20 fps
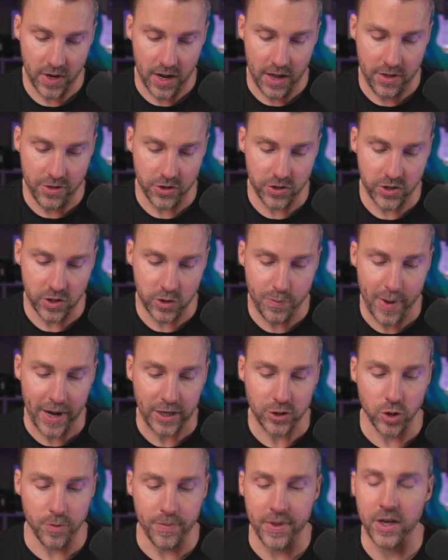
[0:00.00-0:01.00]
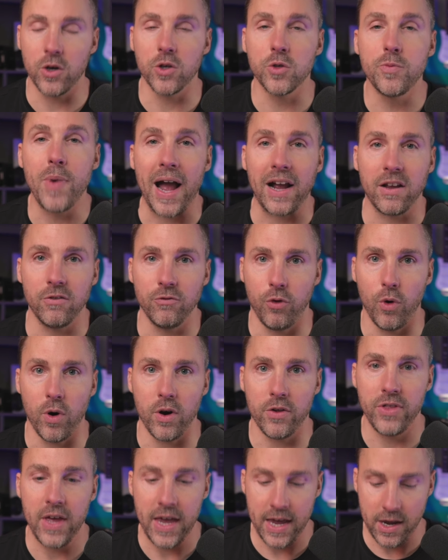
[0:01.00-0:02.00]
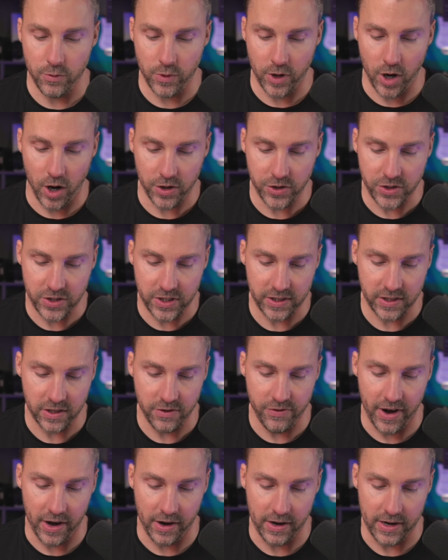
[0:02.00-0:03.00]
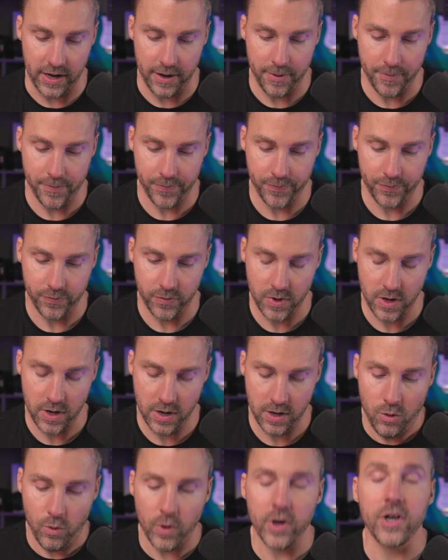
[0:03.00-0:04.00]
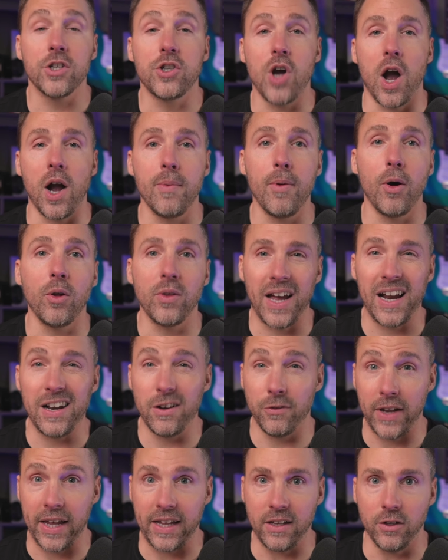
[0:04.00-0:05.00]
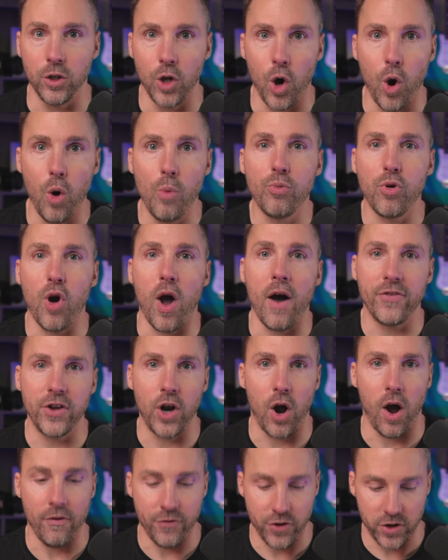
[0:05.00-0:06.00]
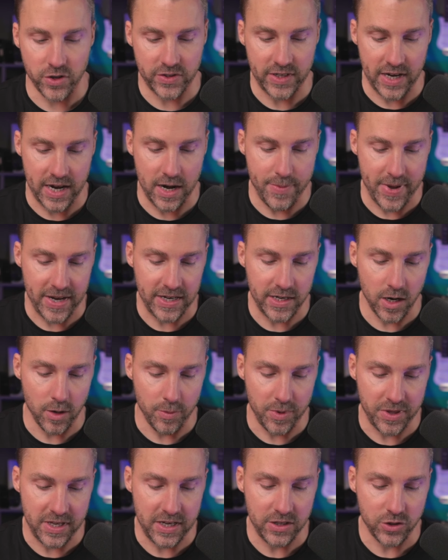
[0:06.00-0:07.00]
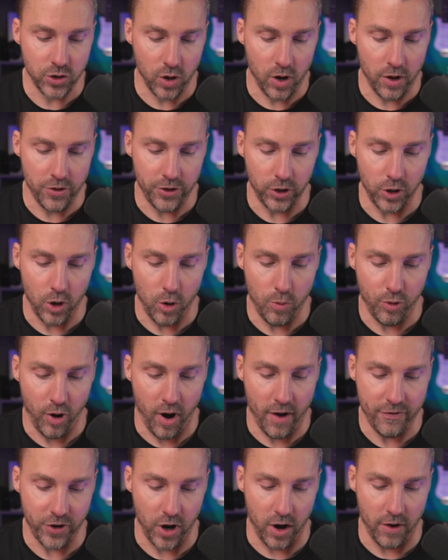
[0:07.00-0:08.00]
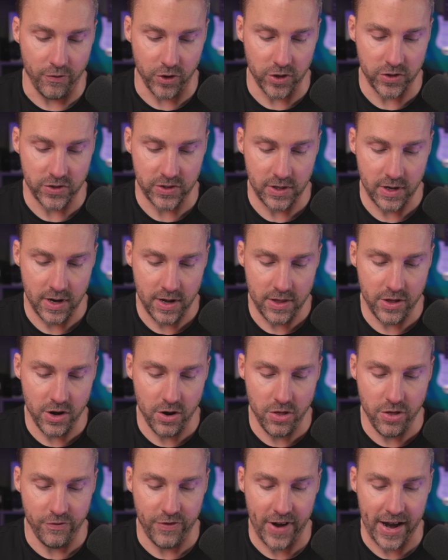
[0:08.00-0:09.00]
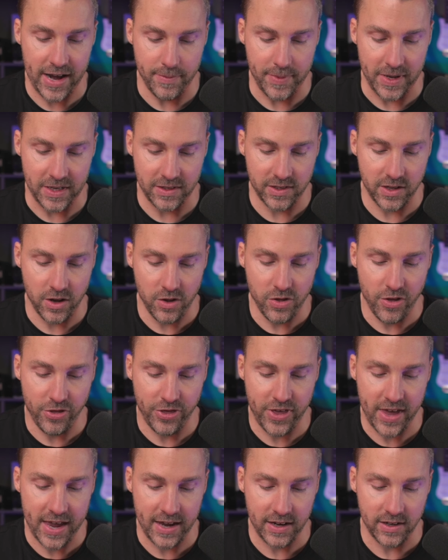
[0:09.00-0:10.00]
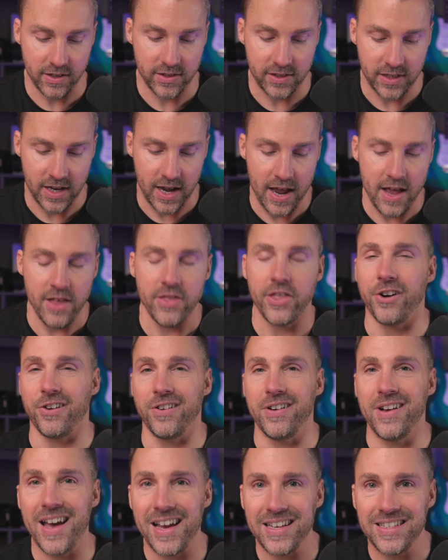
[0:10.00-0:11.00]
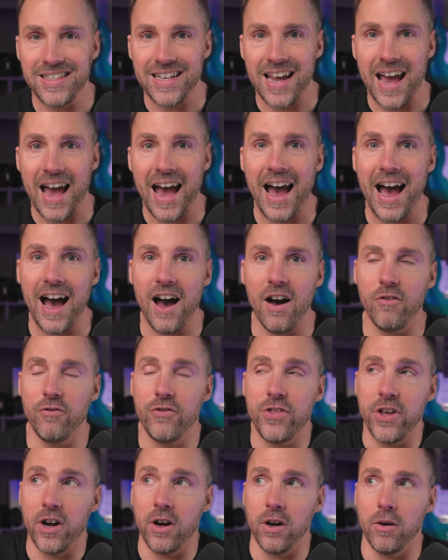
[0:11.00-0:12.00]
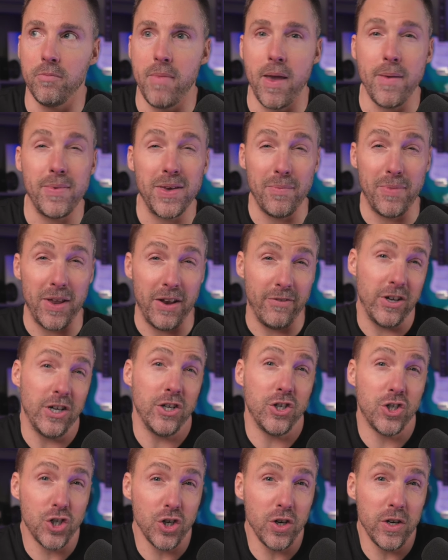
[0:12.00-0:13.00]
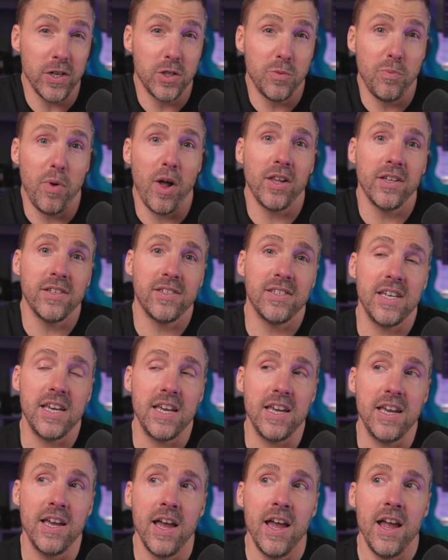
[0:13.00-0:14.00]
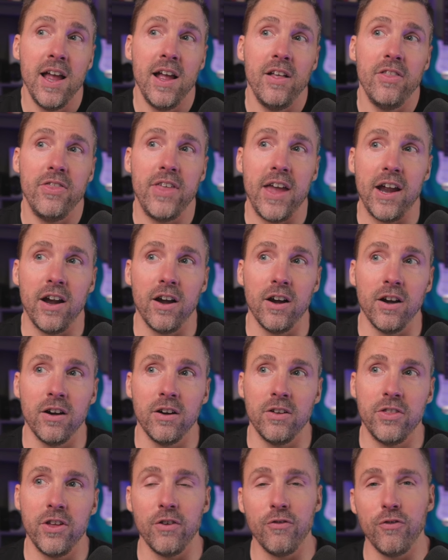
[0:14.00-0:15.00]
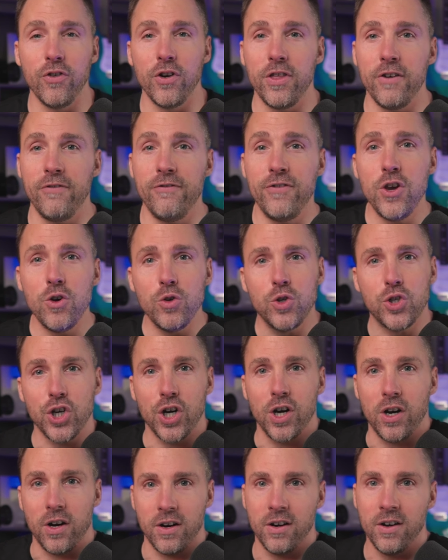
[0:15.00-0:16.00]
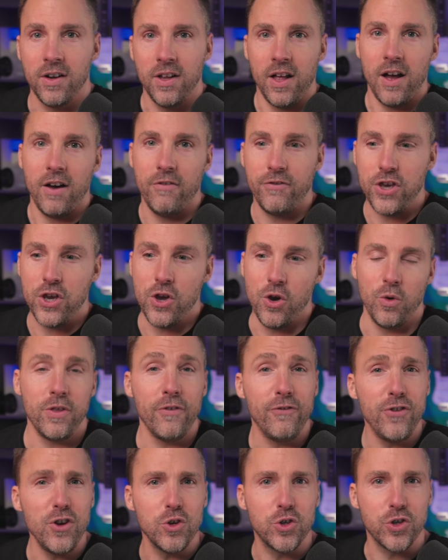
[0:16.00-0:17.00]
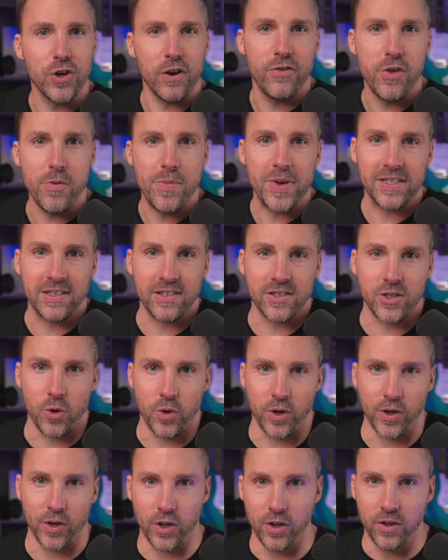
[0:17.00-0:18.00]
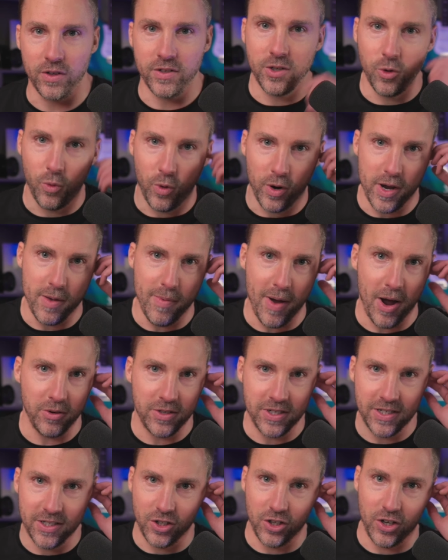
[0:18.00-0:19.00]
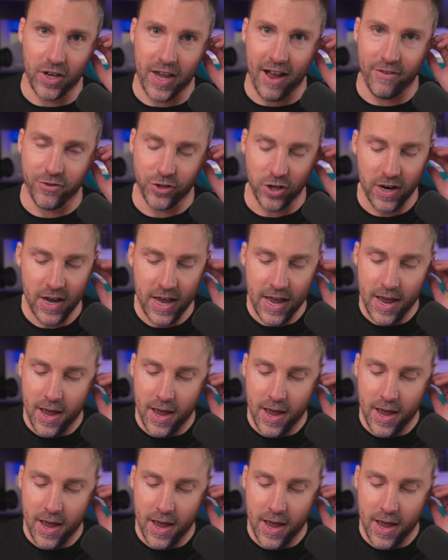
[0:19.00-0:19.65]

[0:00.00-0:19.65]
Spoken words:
And there's a spectrum that goes back and forth in regards to severity. We're going to talk about kind of like low profit offers in a bit here, but these are all the low profit offers. They're the vitamins. They're the things that are nice to have. They're maybe a bit of an insurance policy. They're for the future. of you, the future of the business owner to worry about and to look after.